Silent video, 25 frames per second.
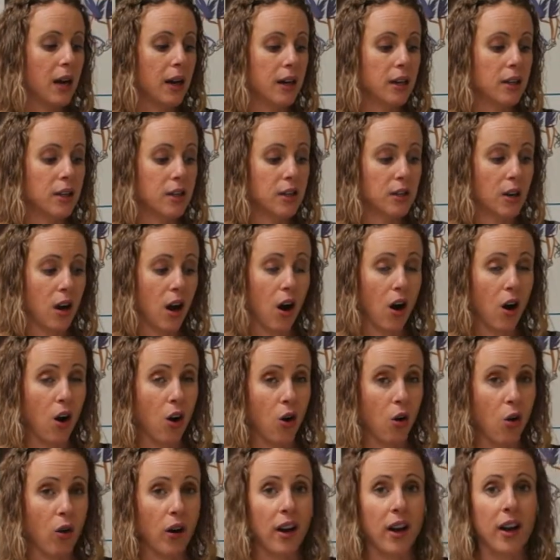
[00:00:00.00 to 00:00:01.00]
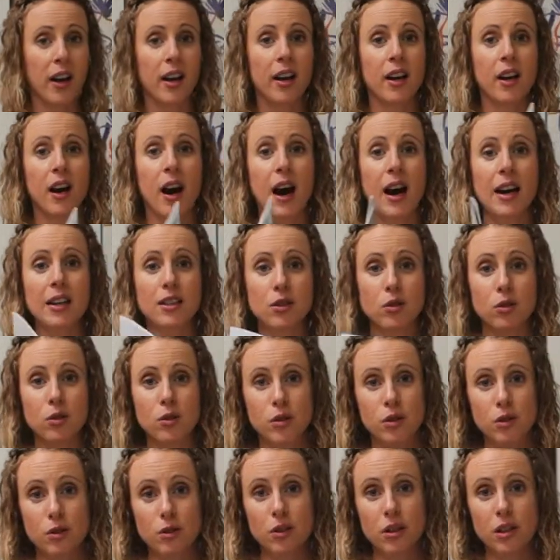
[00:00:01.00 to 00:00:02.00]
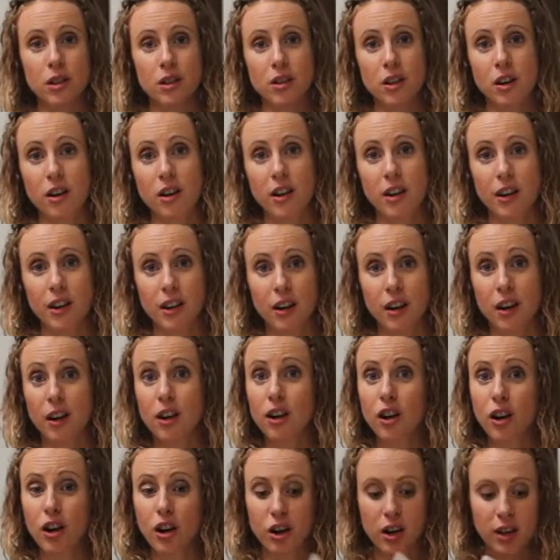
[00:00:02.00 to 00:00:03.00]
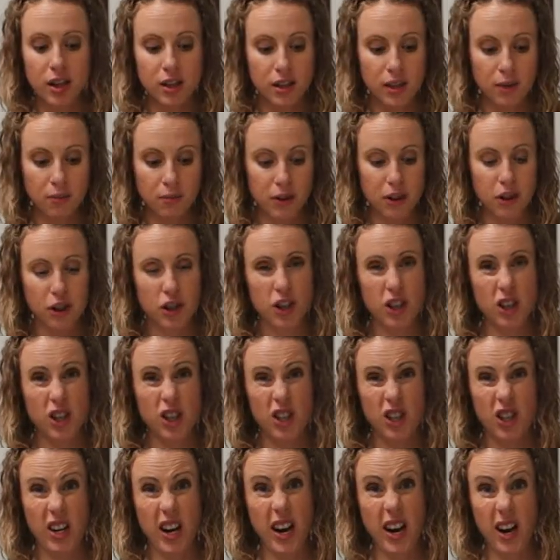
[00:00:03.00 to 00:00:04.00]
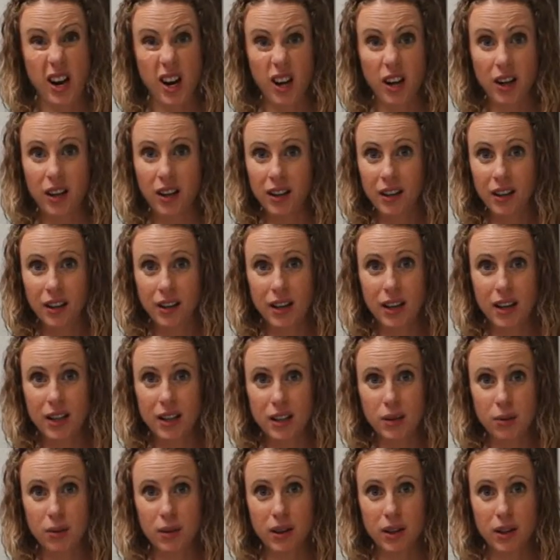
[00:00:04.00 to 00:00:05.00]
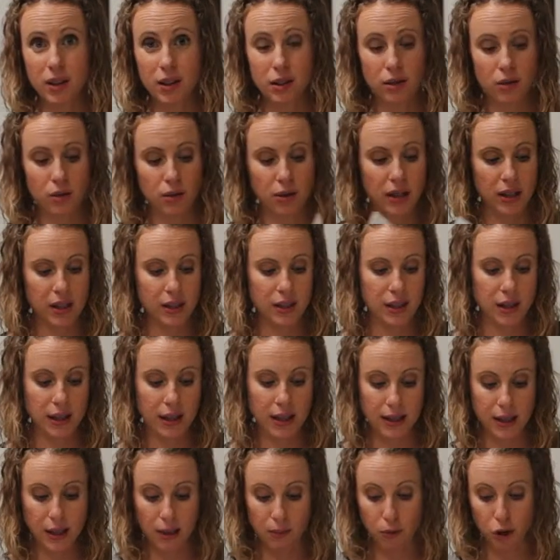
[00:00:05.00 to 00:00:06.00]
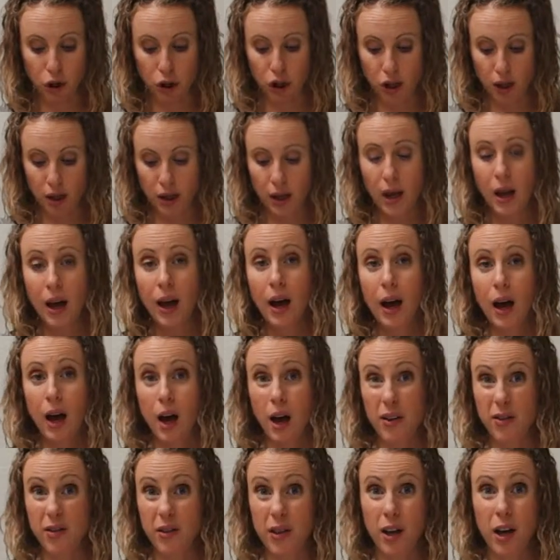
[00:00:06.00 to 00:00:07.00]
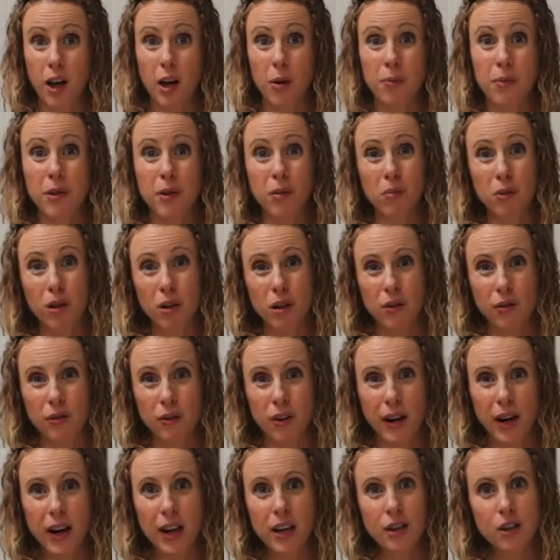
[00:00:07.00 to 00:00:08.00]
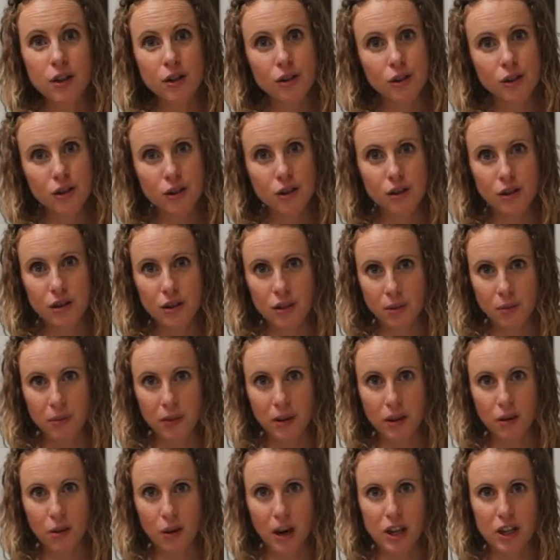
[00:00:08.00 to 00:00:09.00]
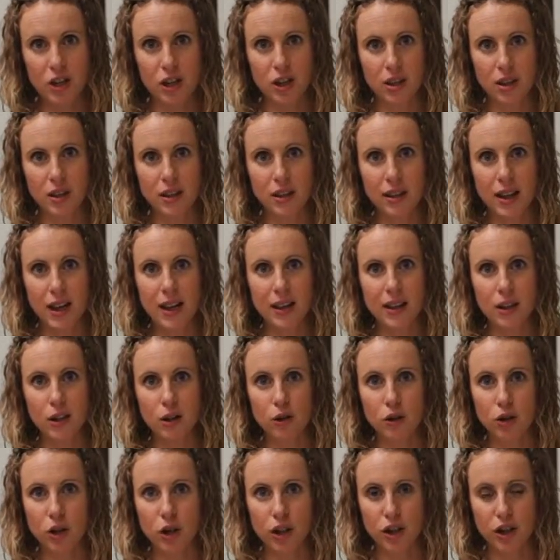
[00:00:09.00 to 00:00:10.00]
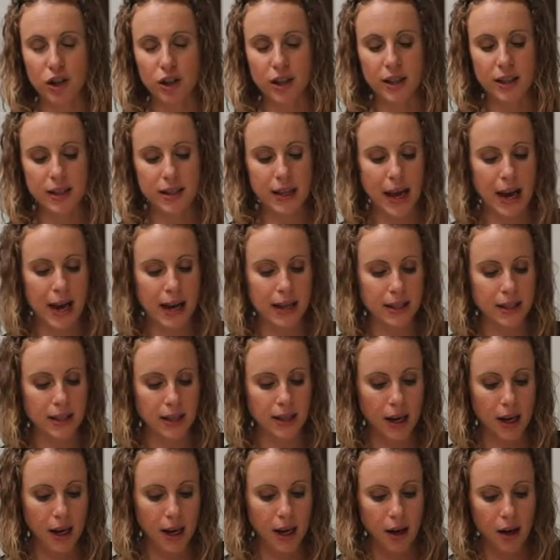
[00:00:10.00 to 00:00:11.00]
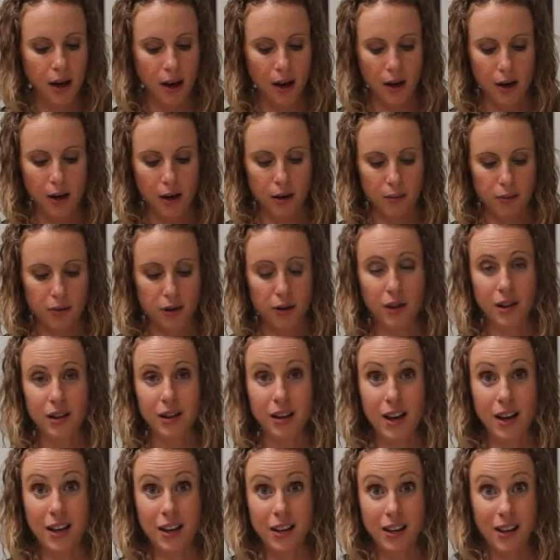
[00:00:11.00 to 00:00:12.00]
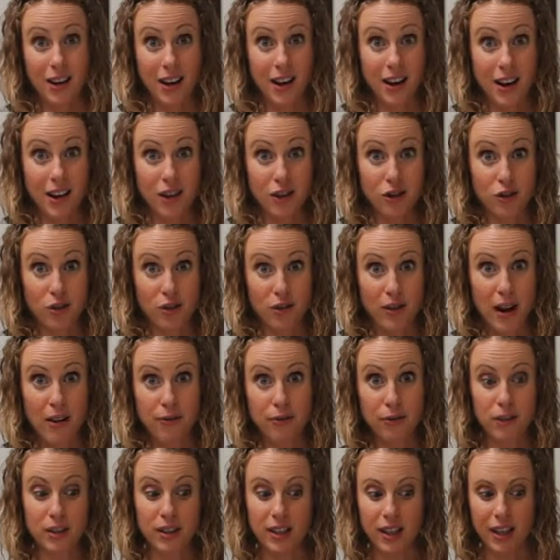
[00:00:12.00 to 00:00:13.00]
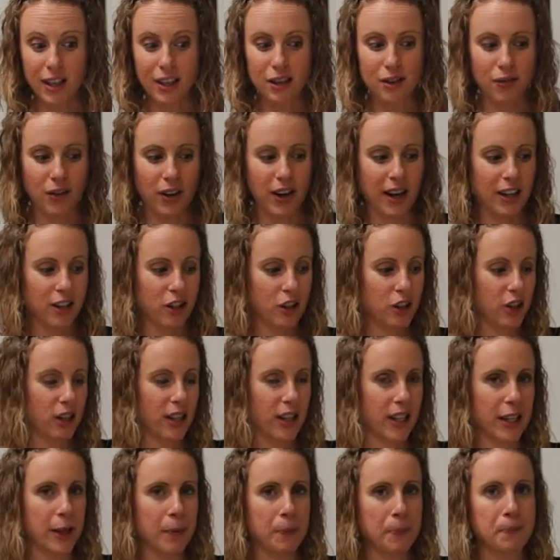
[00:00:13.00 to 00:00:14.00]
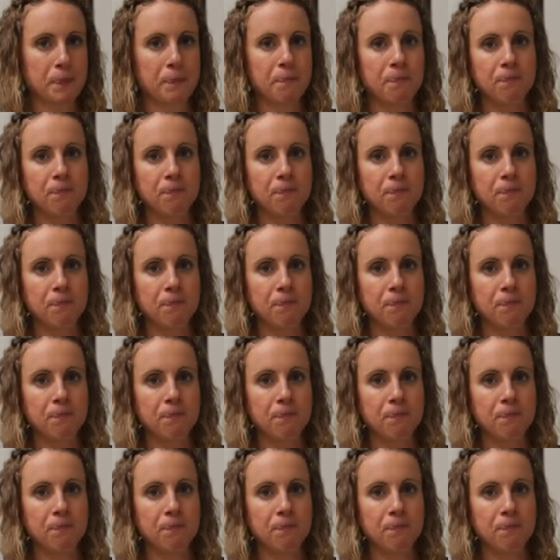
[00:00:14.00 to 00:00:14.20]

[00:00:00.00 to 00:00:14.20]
So high school students encourage them to just share this with the students, help them look for answers to some of the questions that the nutritionist asks so that they can get extra raffle tickets for answering them.